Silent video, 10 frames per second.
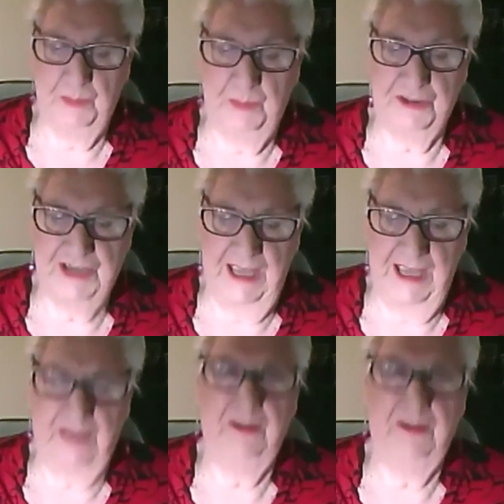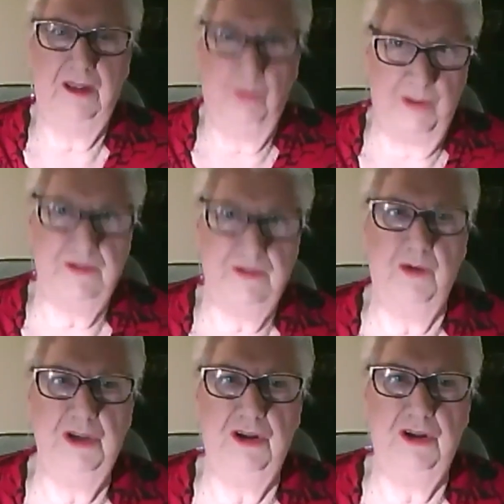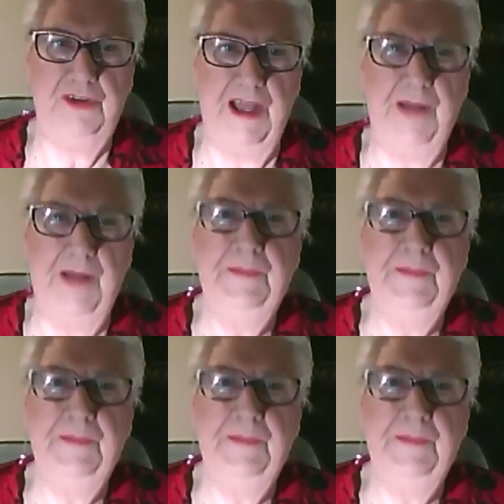protect what's going on down.